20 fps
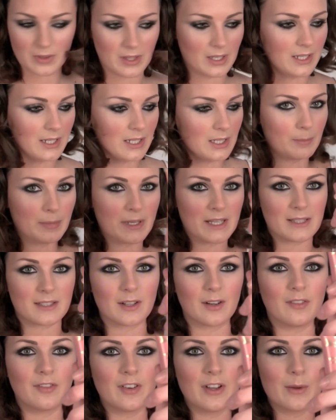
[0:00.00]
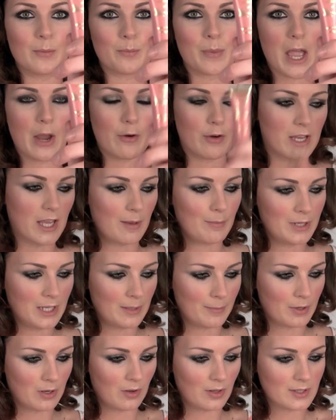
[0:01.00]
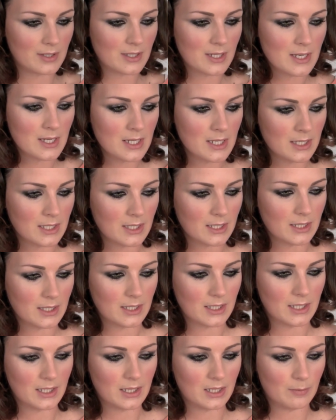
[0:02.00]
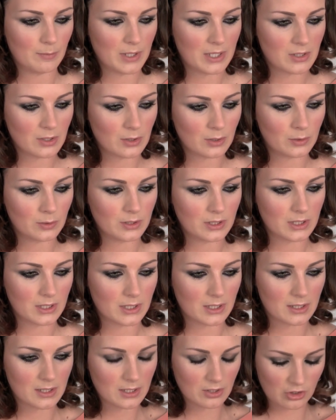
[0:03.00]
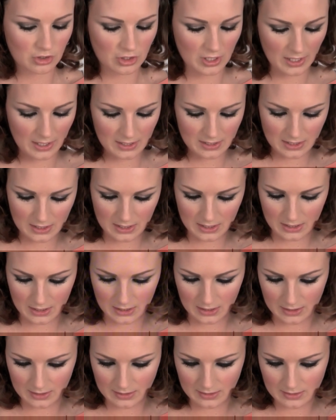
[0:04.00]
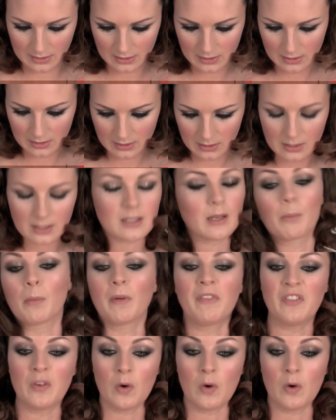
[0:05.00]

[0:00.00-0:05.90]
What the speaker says: bit of Barry M lip gloss in the middle, and this shade is number 4.